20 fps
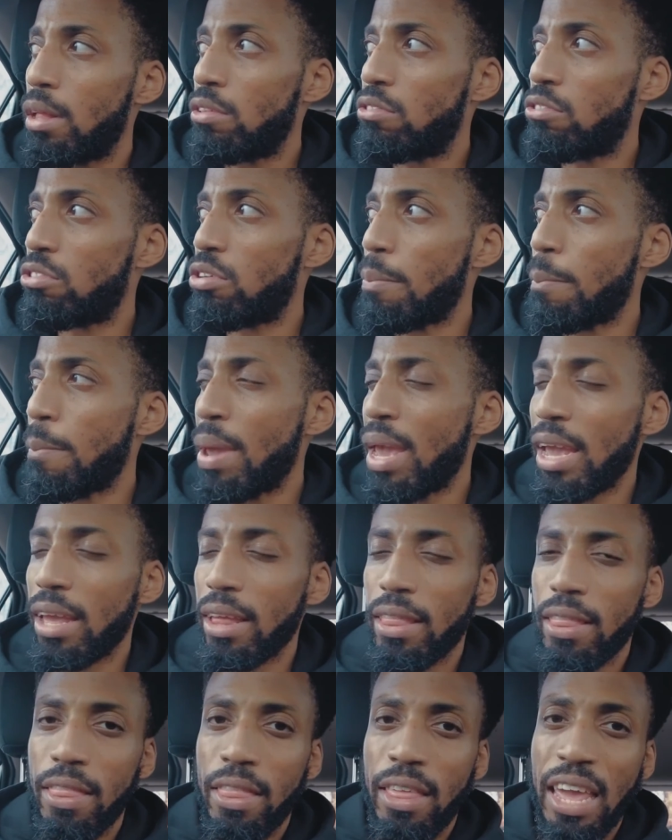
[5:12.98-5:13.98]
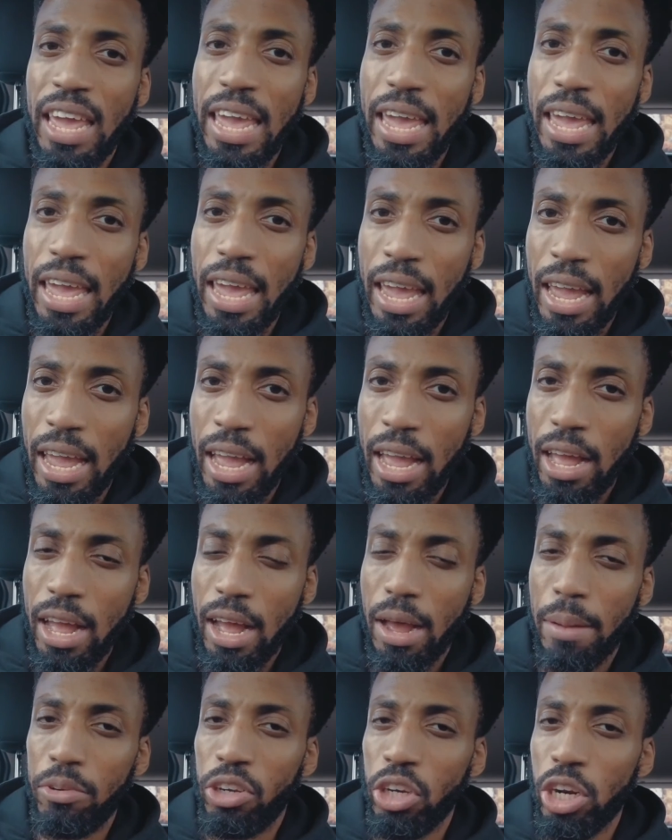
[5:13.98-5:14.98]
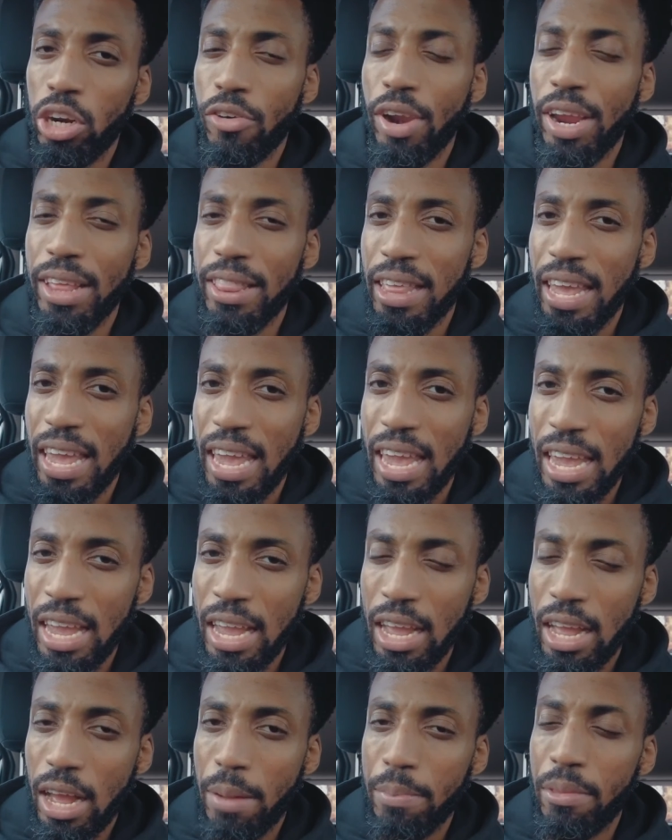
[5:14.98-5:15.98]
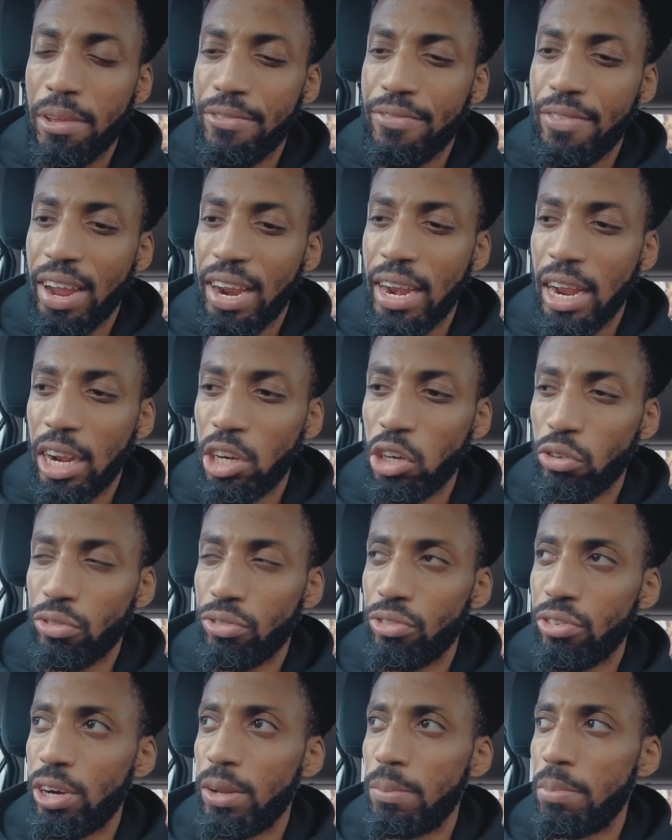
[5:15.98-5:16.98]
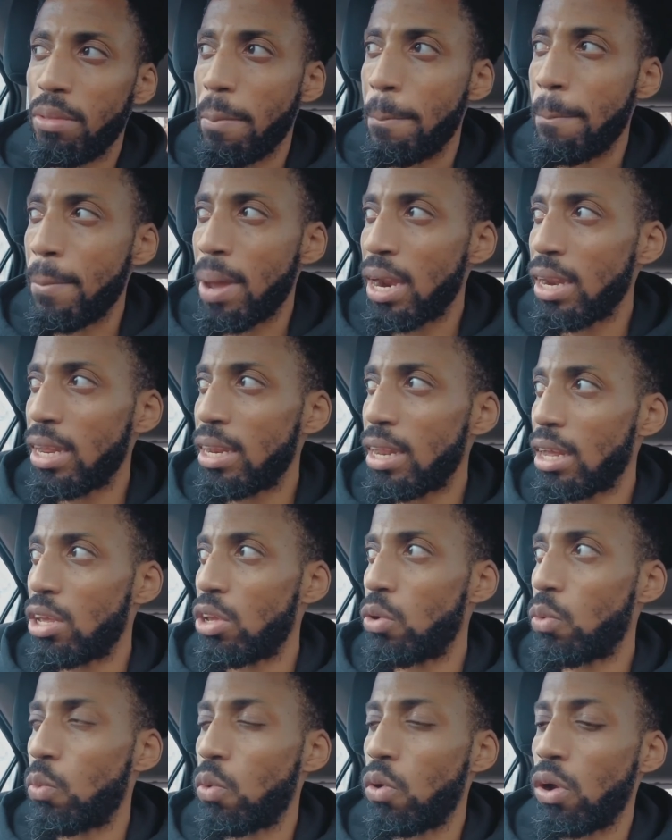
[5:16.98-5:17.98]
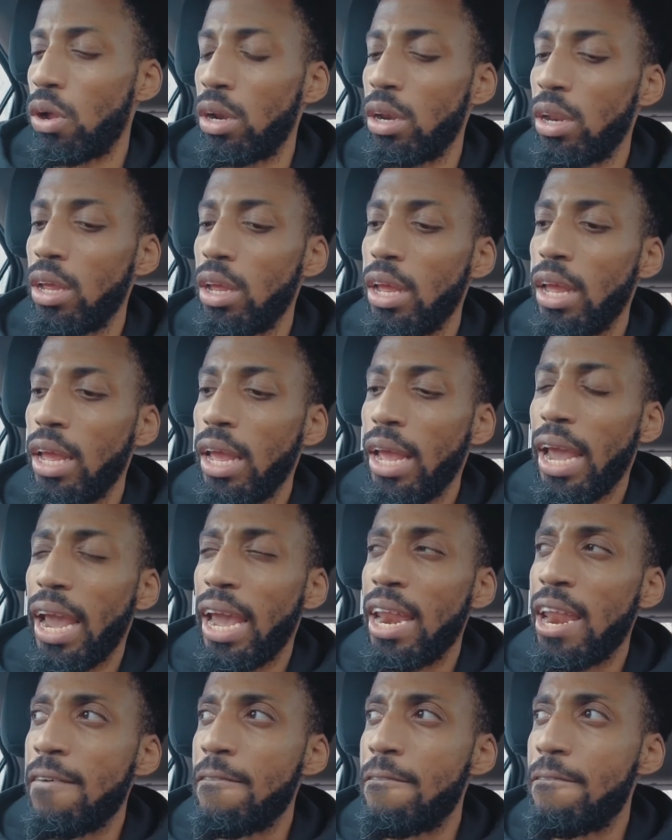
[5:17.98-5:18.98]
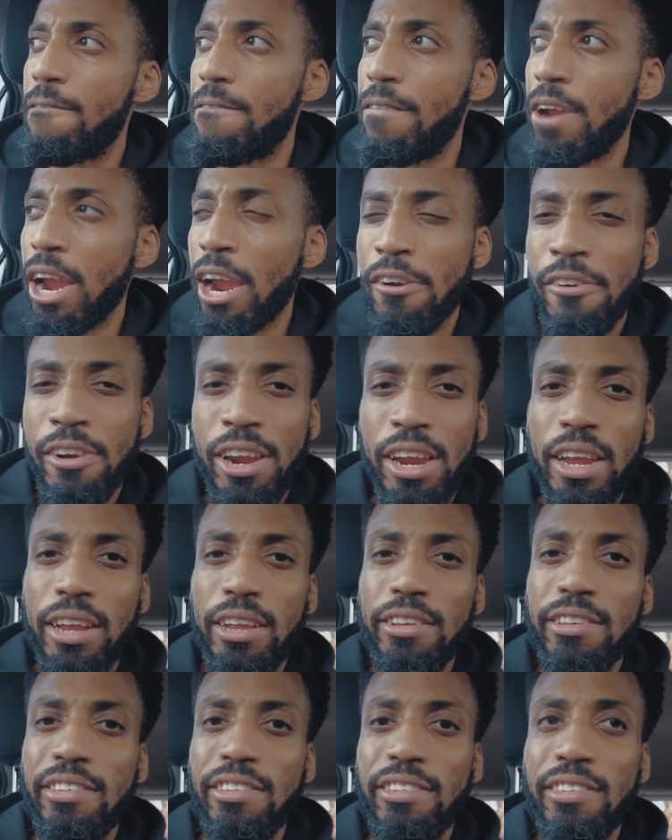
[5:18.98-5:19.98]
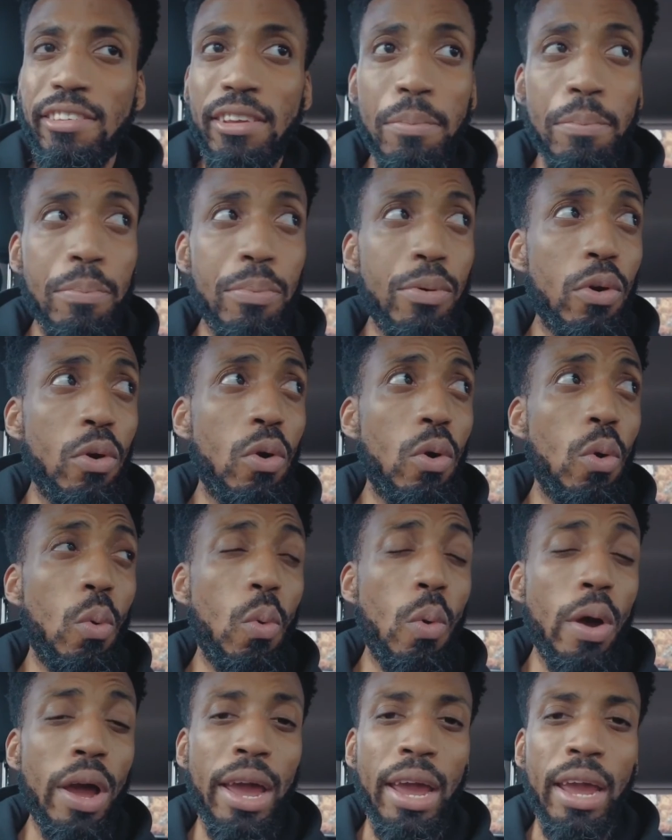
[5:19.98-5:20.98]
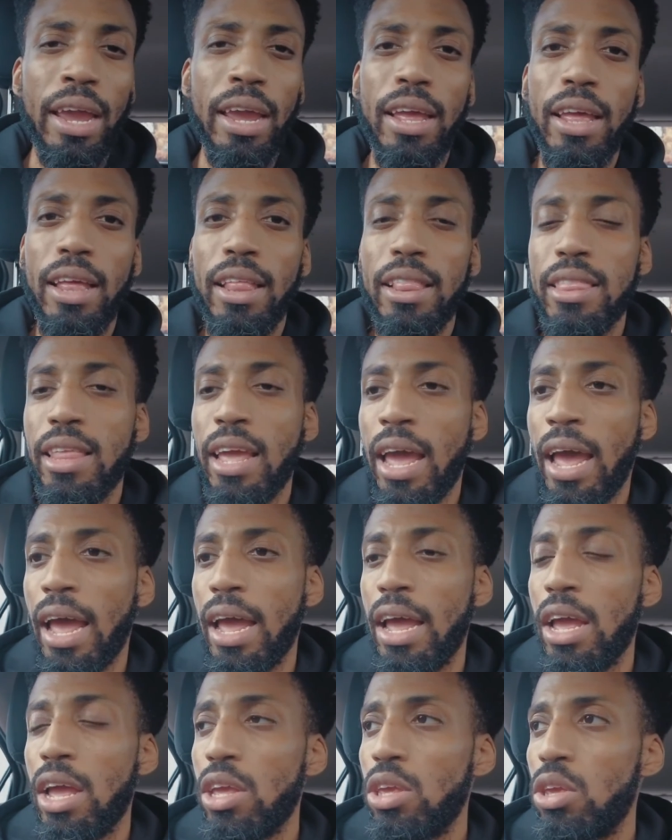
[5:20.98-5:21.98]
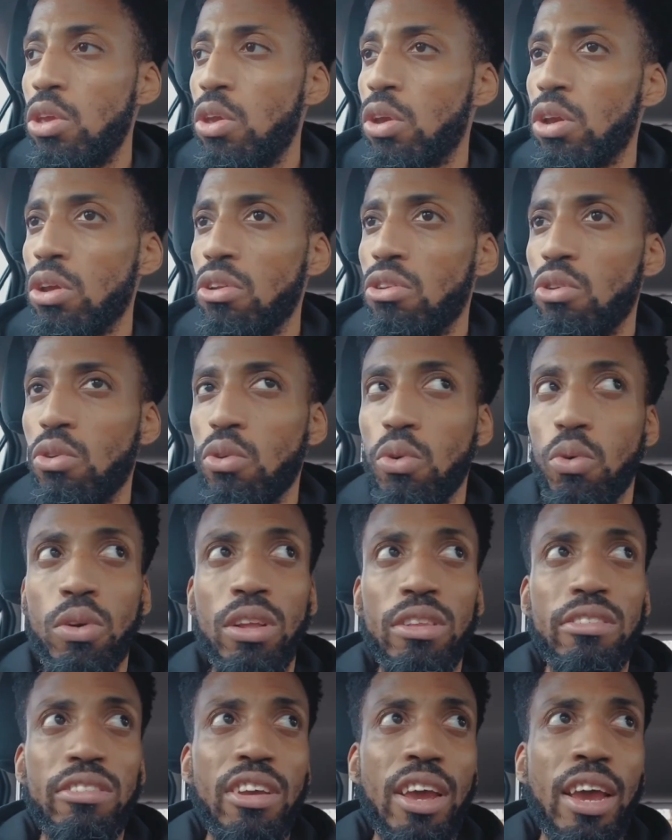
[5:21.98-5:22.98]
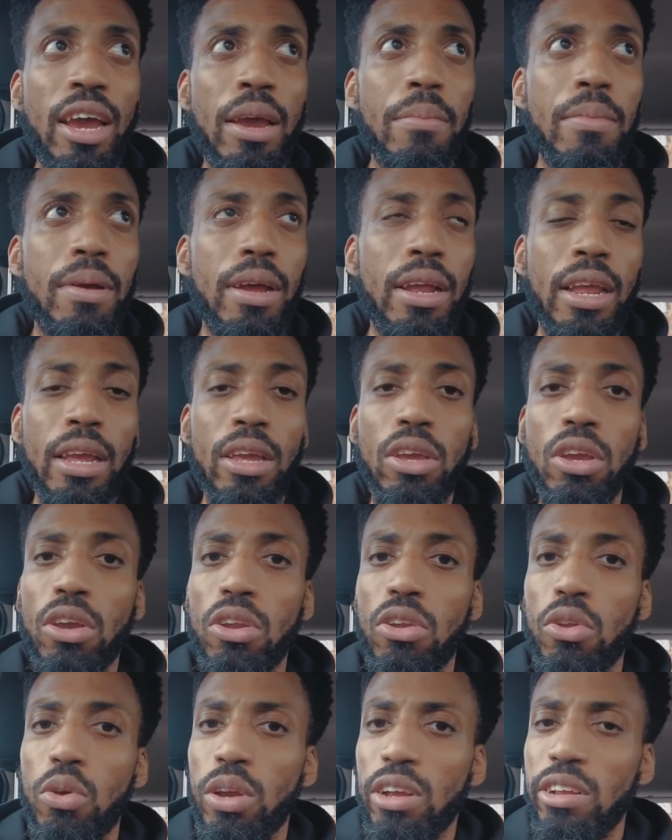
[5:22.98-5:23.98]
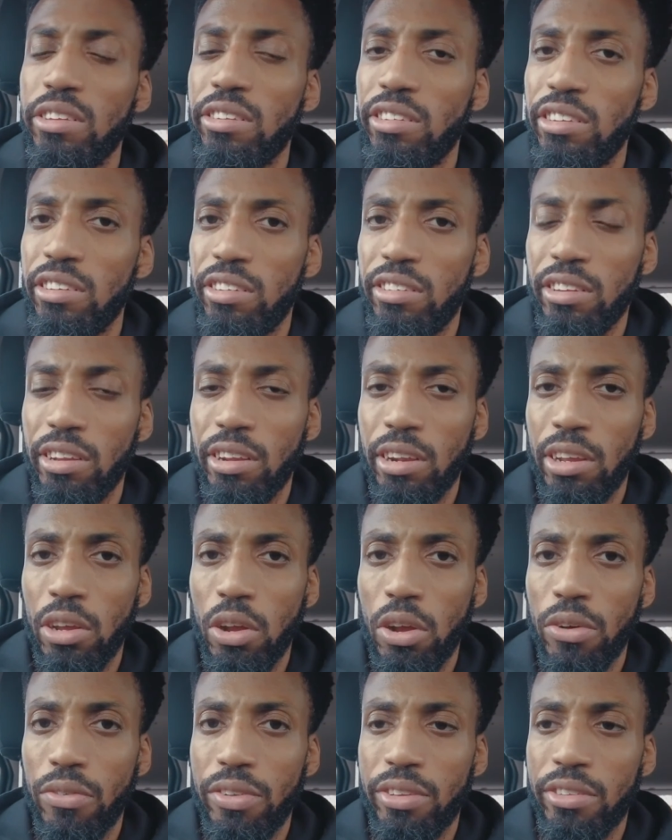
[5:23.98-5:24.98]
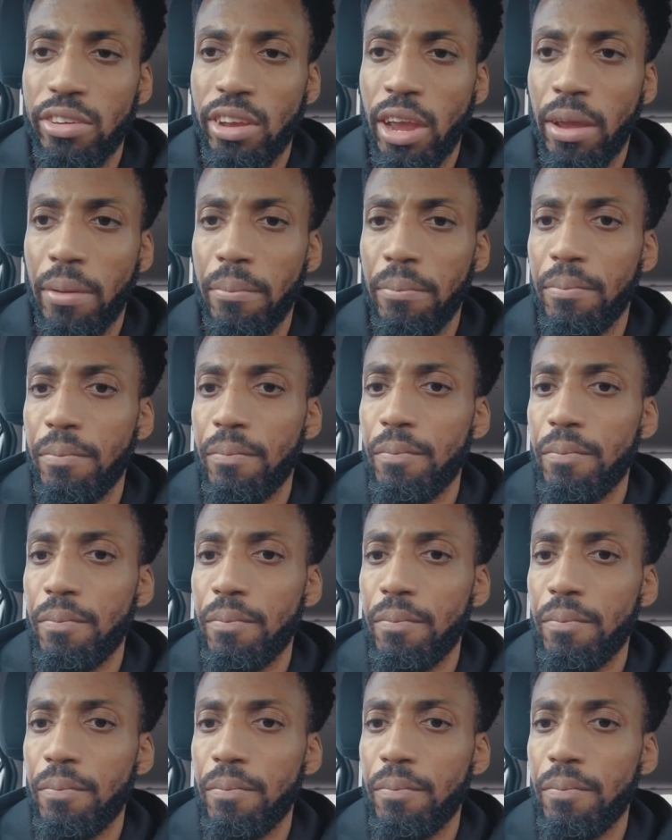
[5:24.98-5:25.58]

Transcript: to make the income, generate the income, the financial freedom, the money that you want in a very simple way that you can do all the time, that you can do consistently over time.